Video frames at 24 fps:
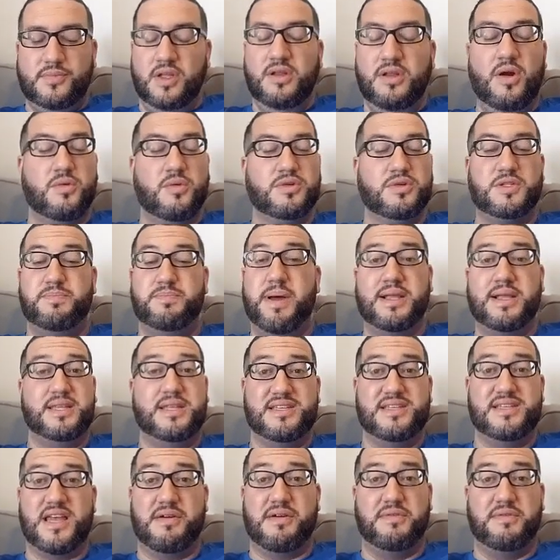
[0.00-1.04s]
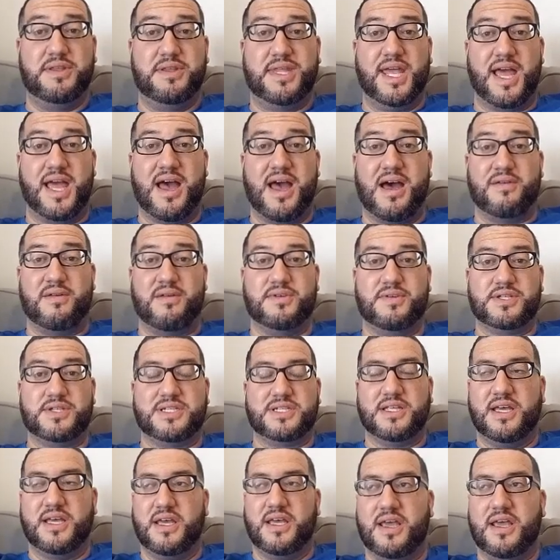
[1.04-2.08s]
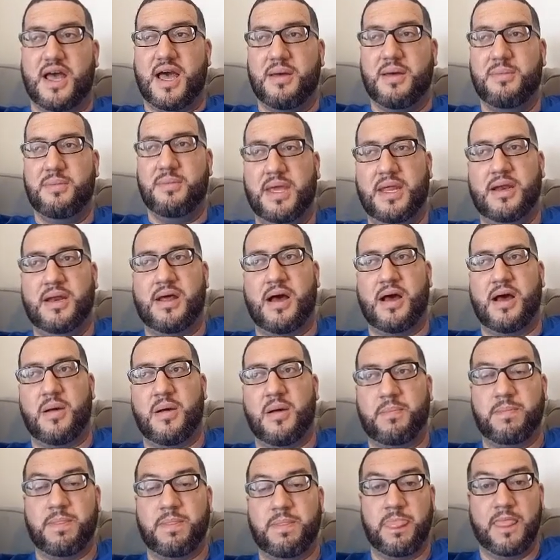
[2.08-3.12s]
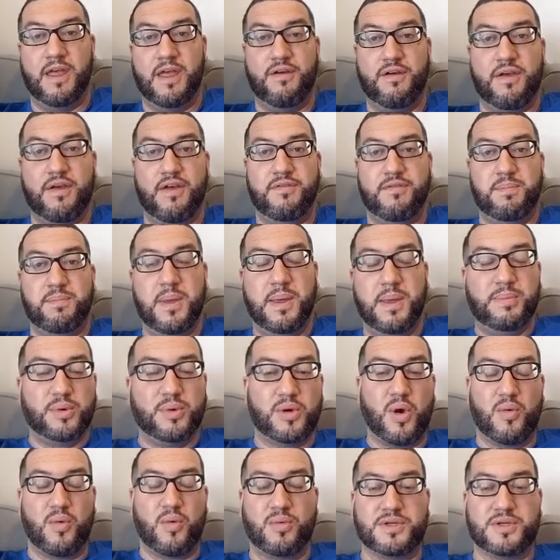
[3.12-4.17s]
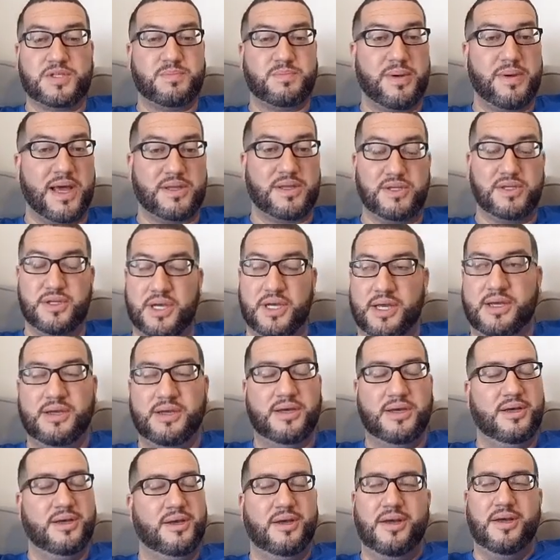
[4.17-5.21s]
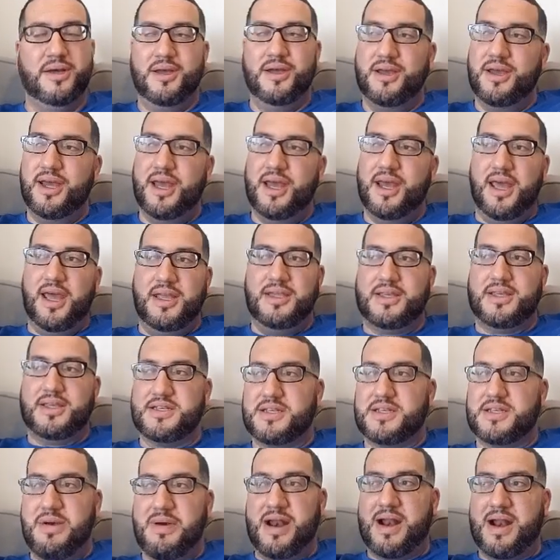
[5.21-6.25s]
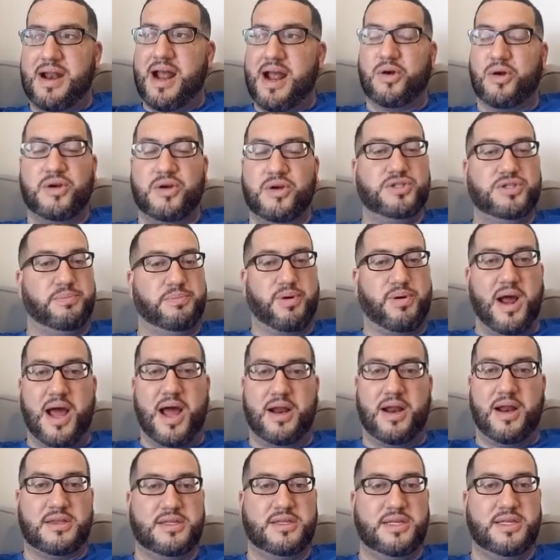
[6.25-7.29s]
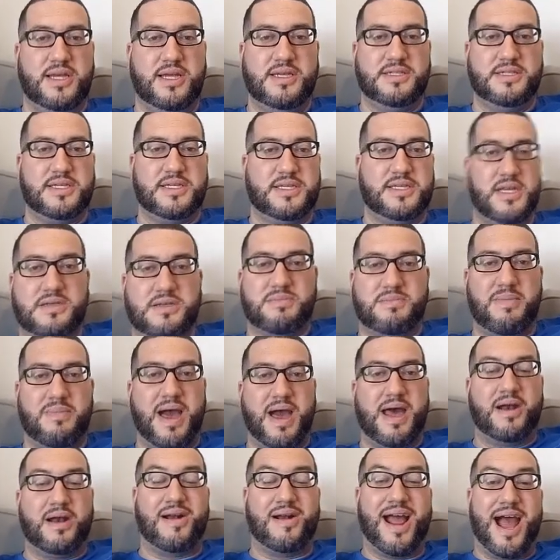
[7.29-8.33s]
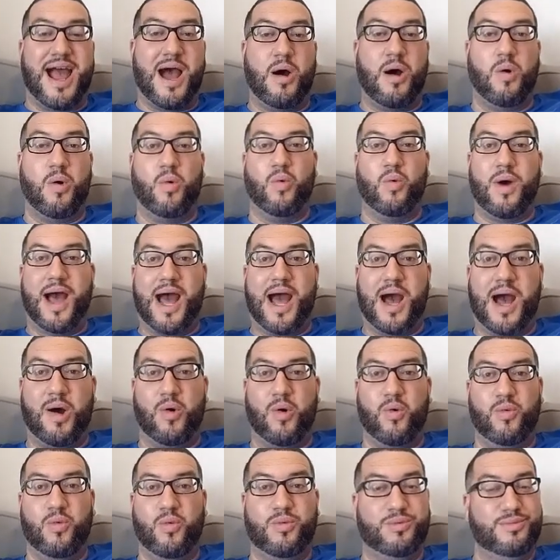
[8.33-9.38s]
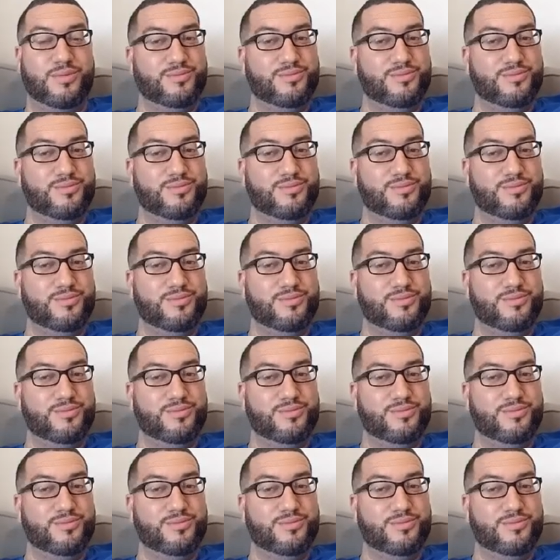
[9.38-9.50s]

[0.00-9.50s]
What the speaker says: respect is everything, obviously. I mean, if people don't respect you, it doesn't matter how good your product is. It doesn't matter how